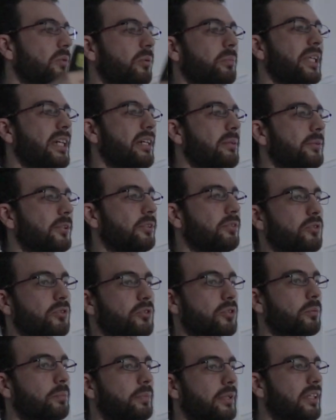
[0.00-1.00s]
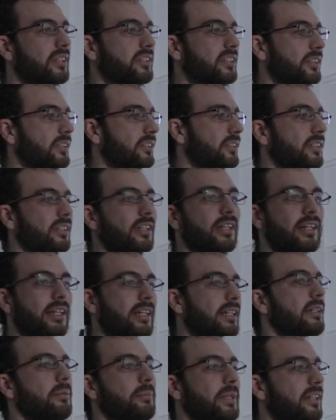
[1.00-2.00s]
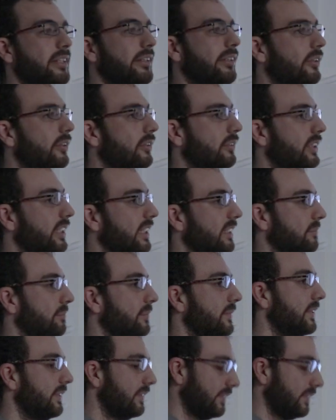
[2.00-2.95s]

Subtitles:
will be able to surpass us in a very long time.